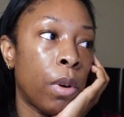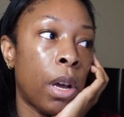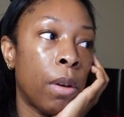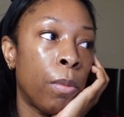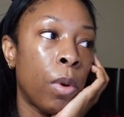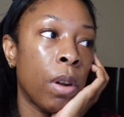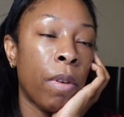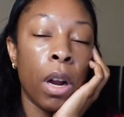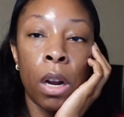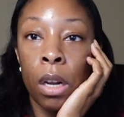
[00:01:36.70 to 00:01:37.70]
um, one
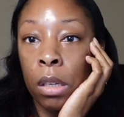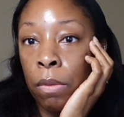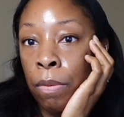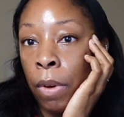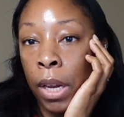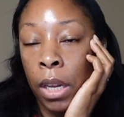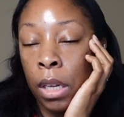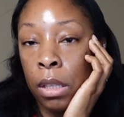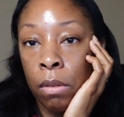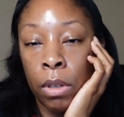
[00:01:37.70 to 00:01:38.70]
of our
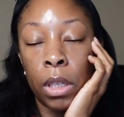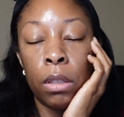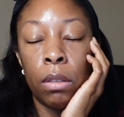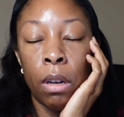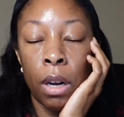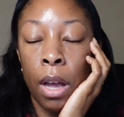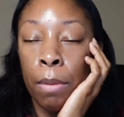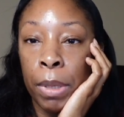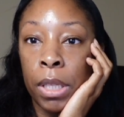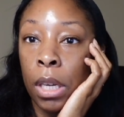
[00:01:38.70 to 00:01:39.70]
finance, well, our
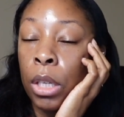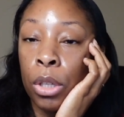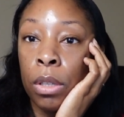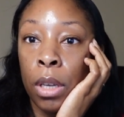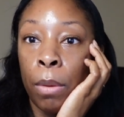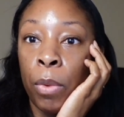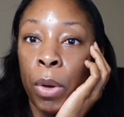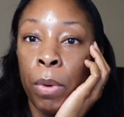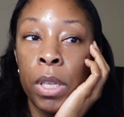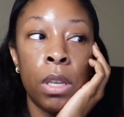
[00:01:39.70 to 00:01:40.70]
compensation team,
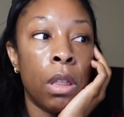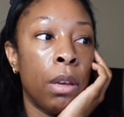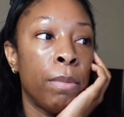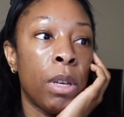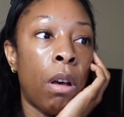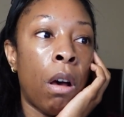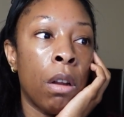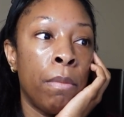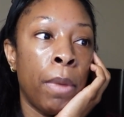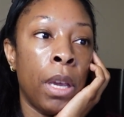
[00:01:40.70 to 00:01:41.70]
we went to them to
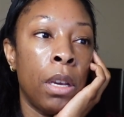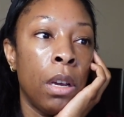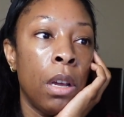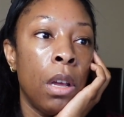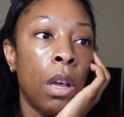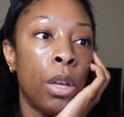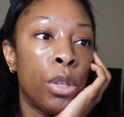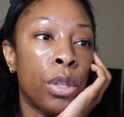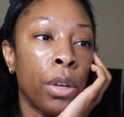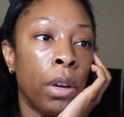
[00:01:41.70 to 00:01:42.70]
automate
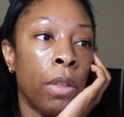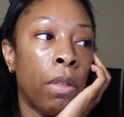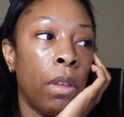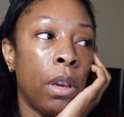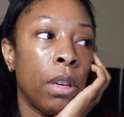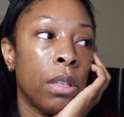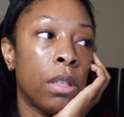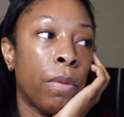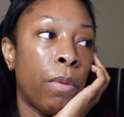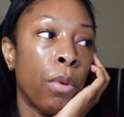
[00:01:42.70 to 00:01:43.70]
certain
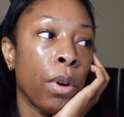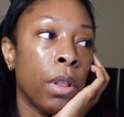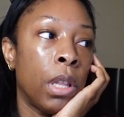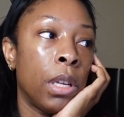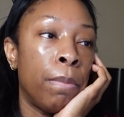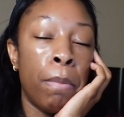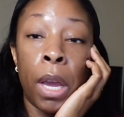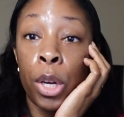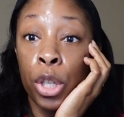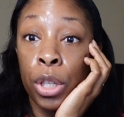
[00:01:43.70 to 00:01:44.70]
things for the
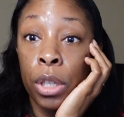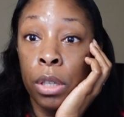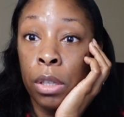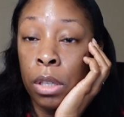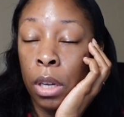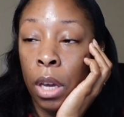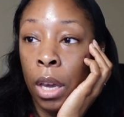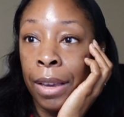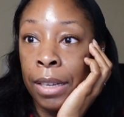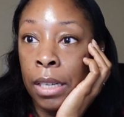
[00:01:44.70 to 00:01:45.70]
managers
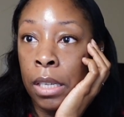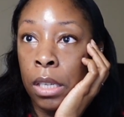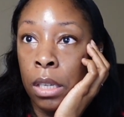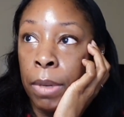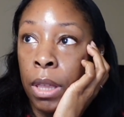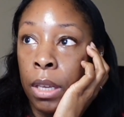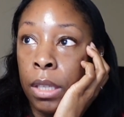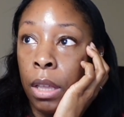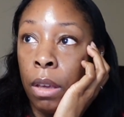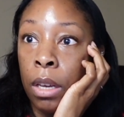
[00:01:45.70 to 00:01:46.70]
and they
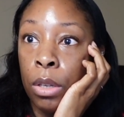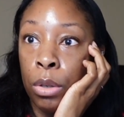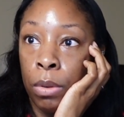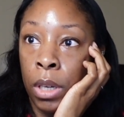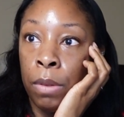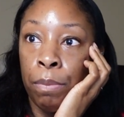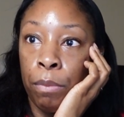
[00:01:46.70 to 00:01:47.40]
said they could do it